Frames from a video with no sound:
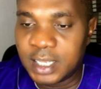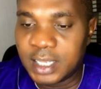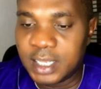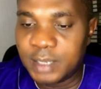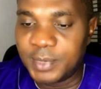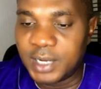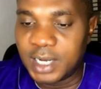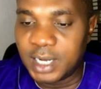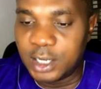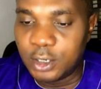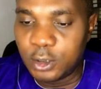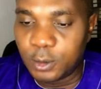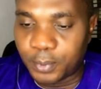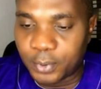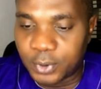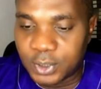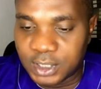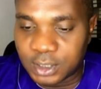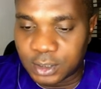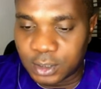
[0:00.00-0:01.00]
immediately you
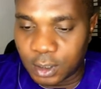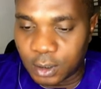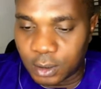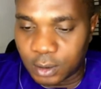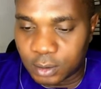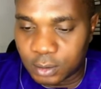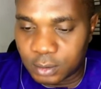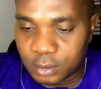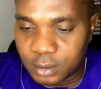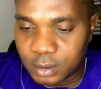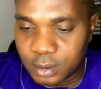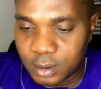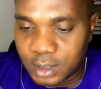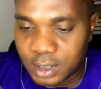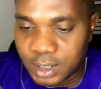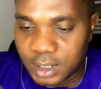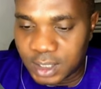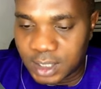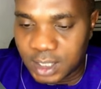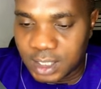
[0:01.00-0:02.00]
put the call,
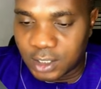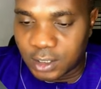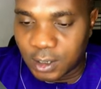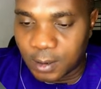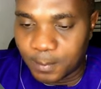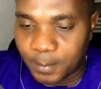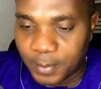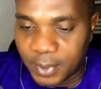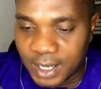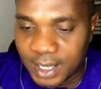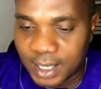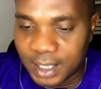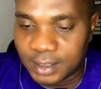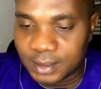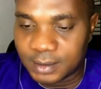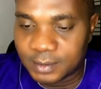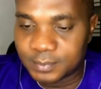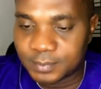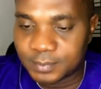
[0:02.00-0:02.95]
click on play,